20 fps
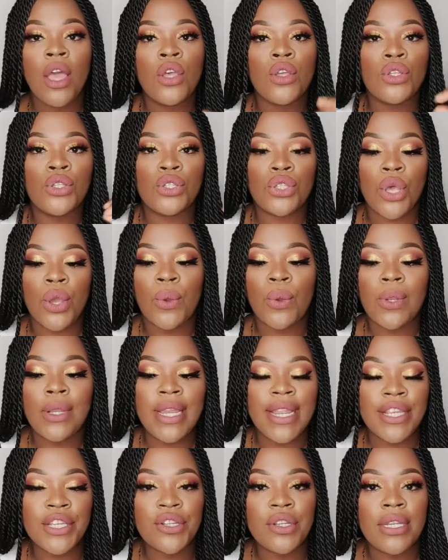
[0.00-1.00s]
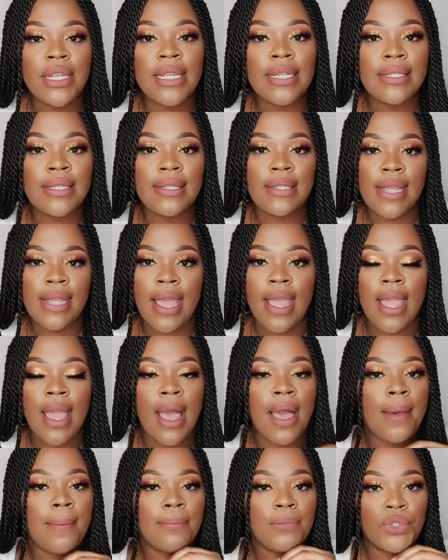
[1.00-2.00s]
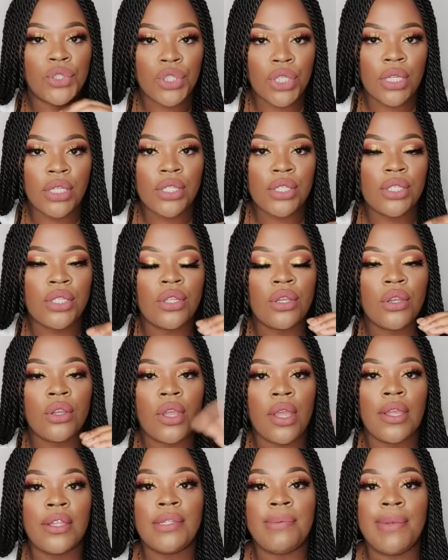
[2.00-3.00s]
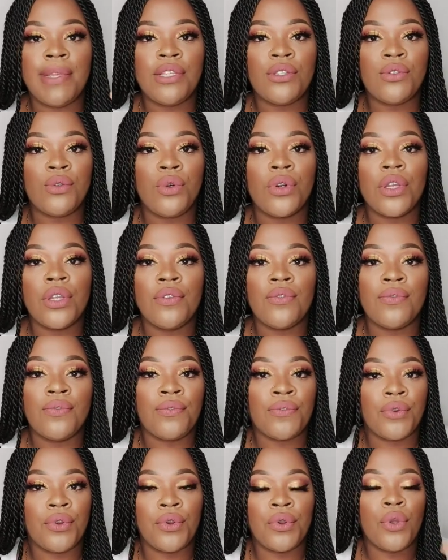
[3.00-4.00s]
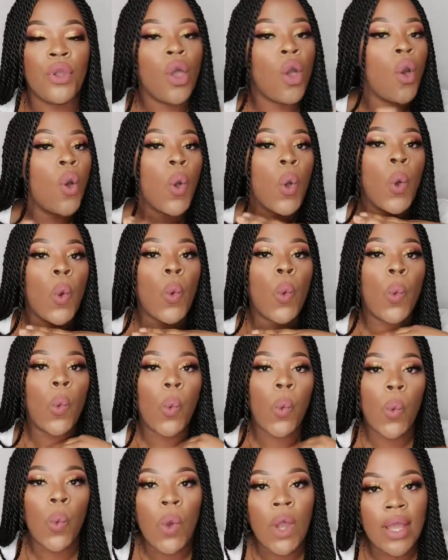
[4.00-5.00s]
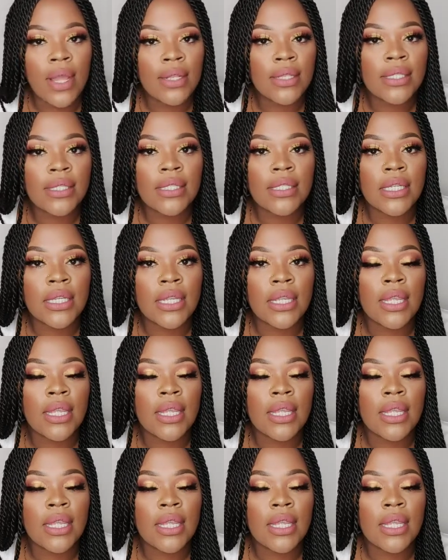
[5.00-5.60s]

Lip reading: So literally today I'm just going to be talking through what